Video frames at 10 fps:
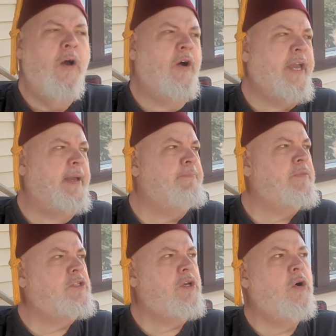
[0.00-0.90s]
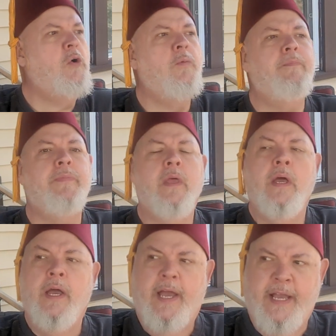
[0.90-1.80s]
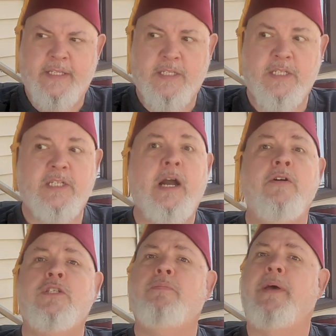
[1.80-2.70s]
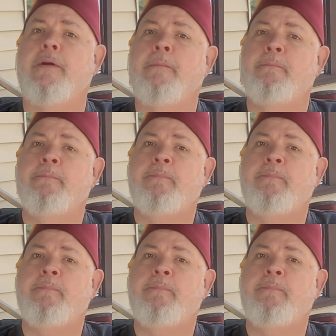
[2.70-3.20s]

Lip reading: Okay, so it starts bitter,